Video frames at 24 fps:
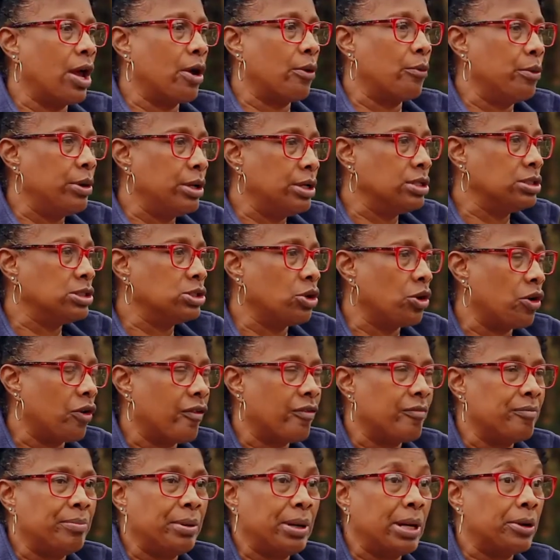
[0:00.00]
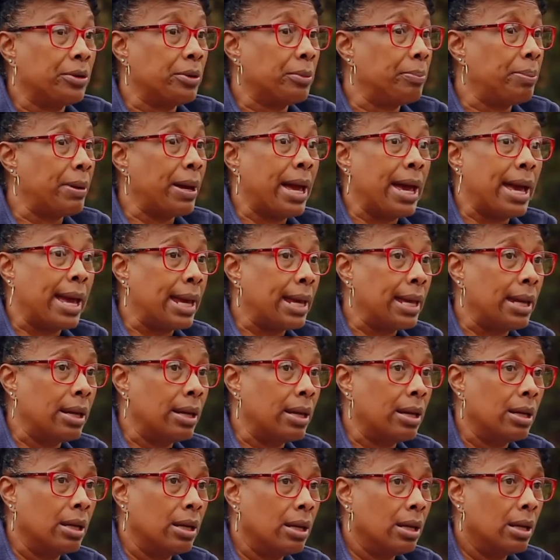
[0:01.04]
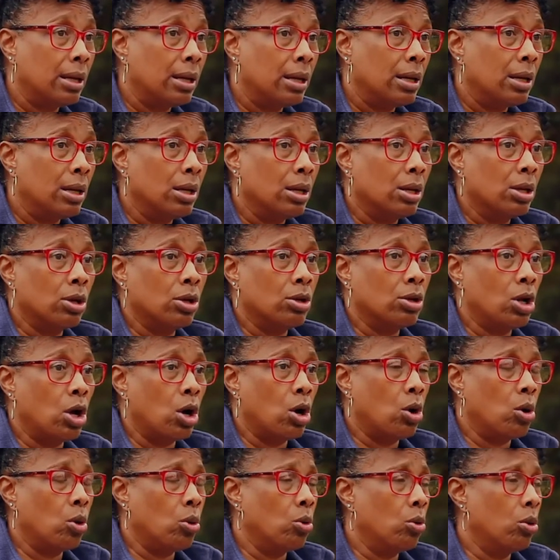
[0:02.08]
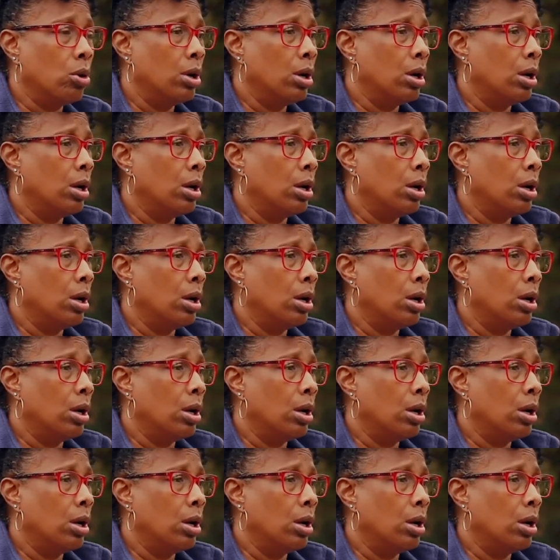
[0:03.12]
We deserve better pay, you know,